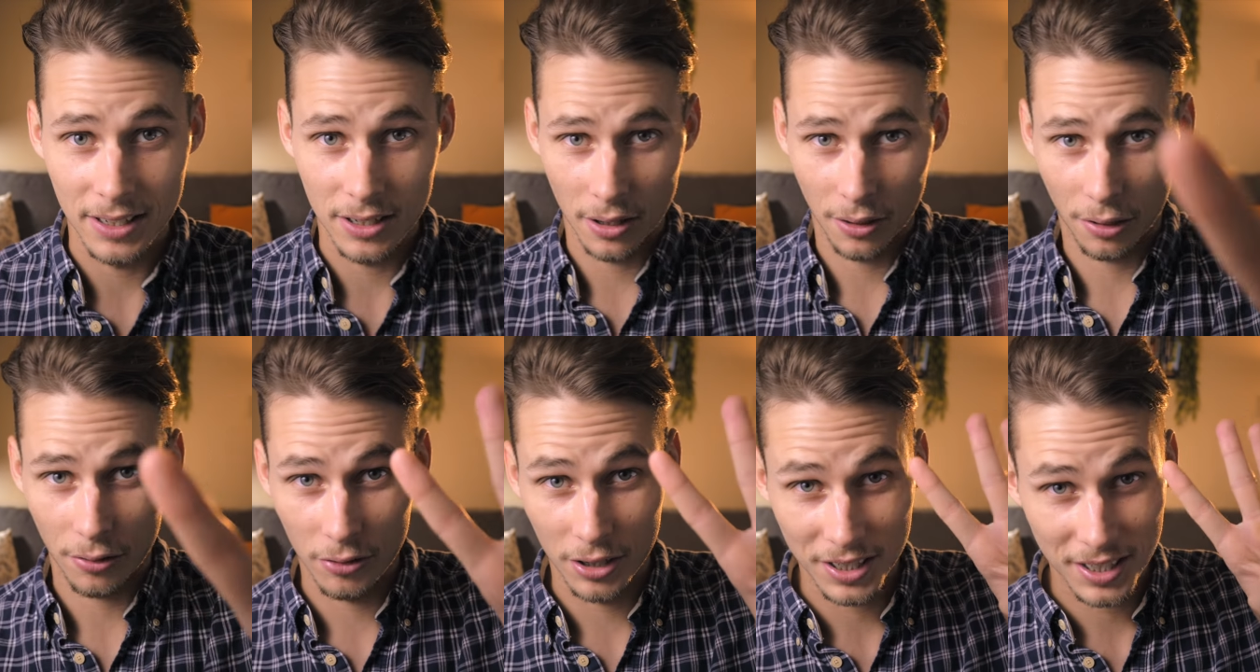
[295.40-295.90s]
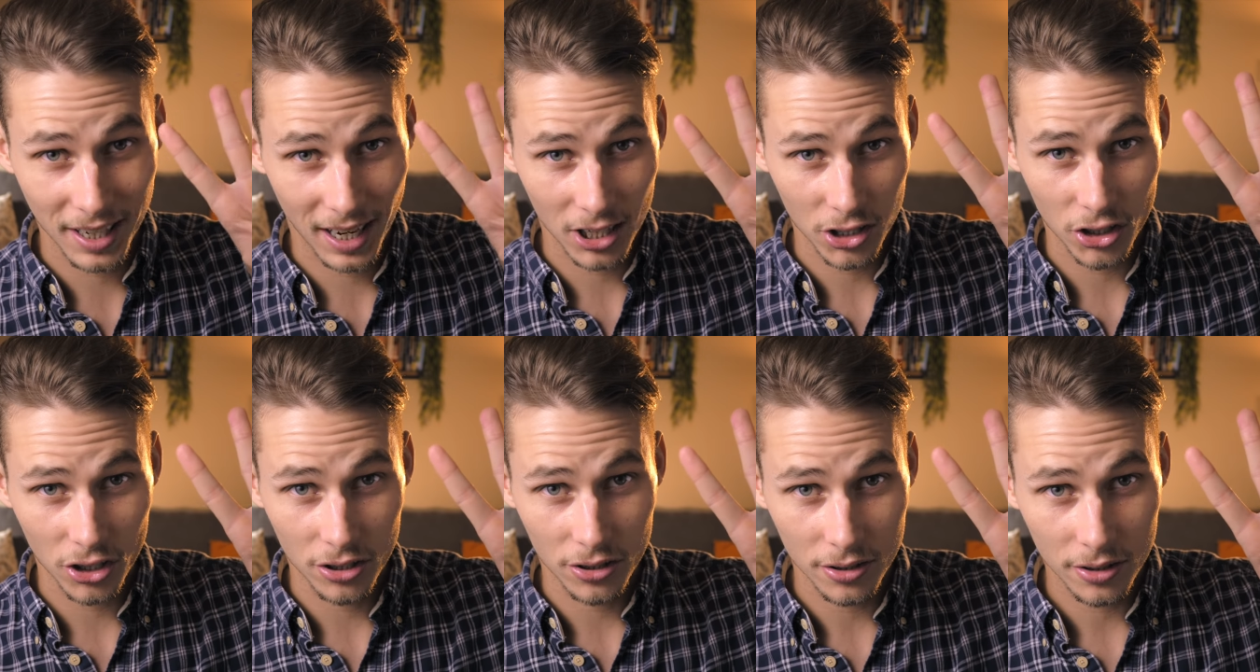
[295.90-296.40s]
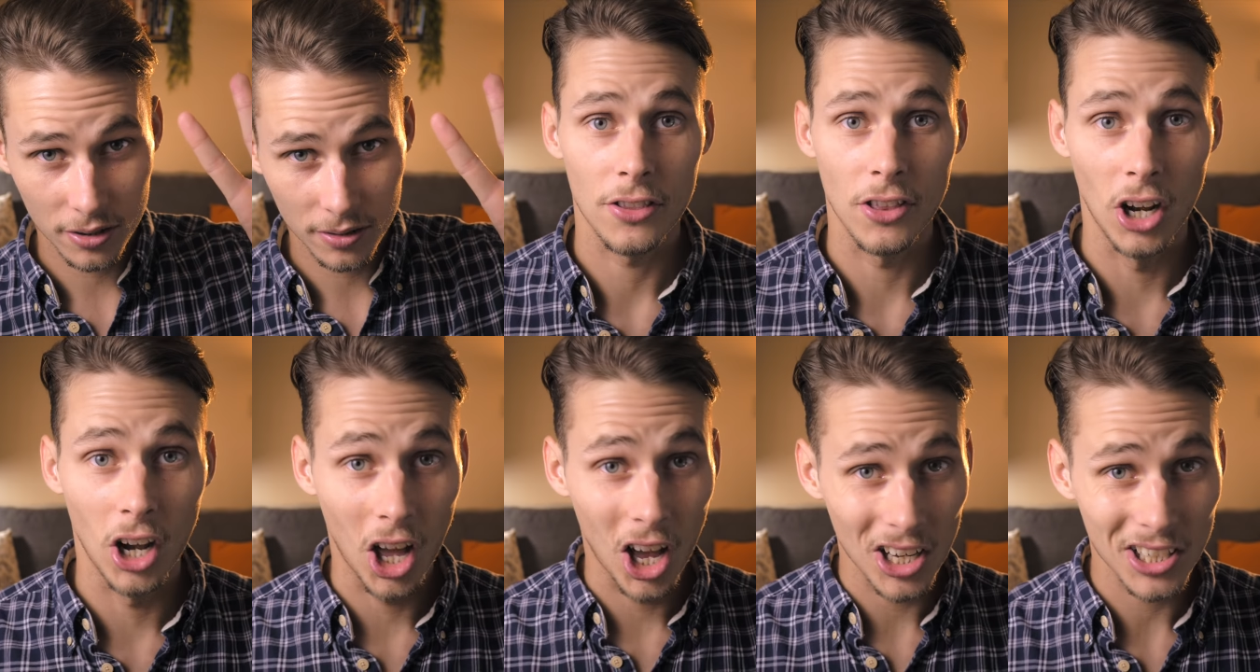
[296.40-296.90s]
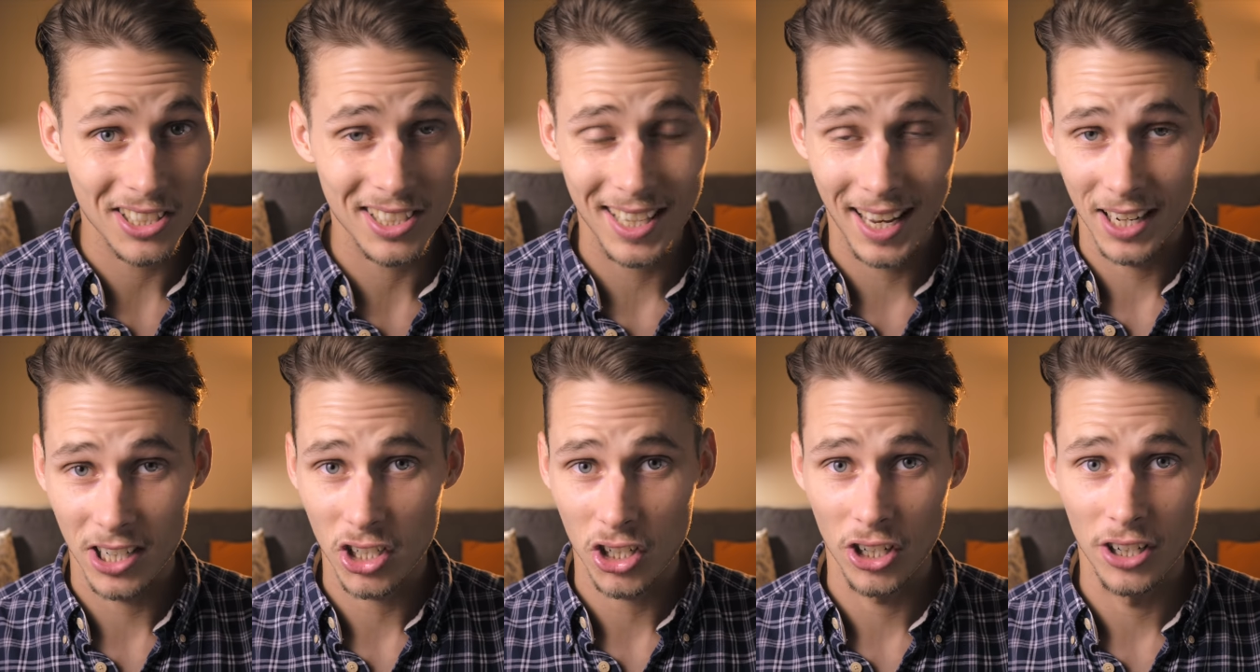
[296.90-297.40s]
into three sections. The last
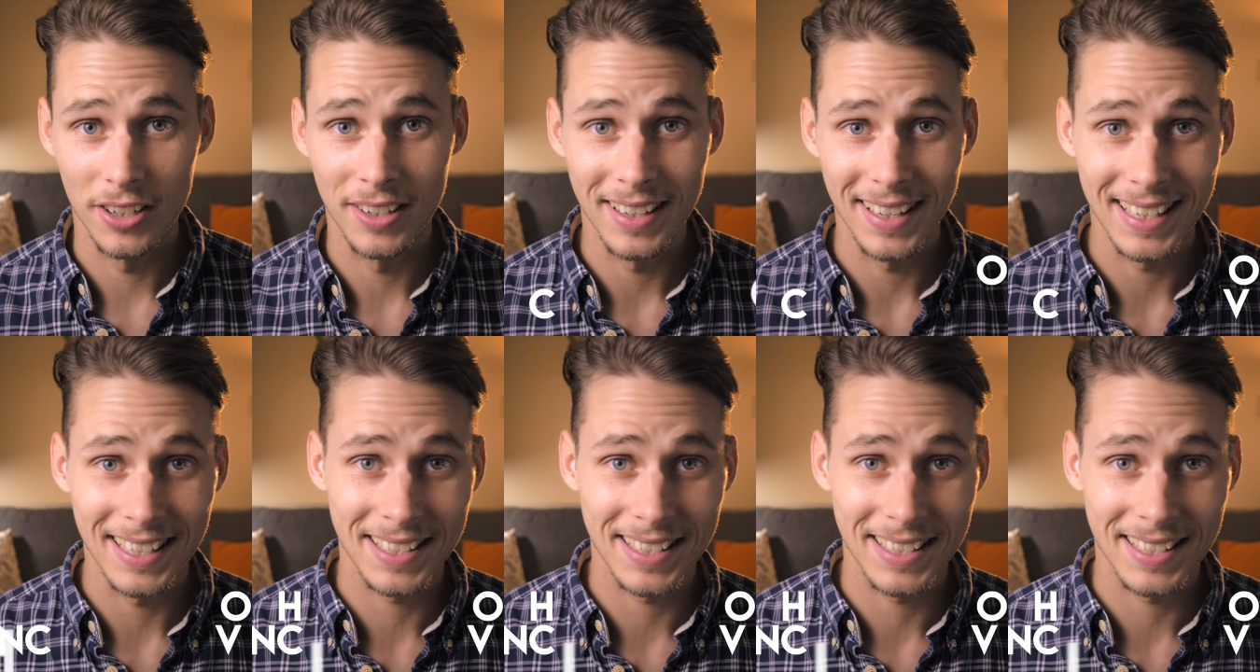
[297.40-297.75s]
section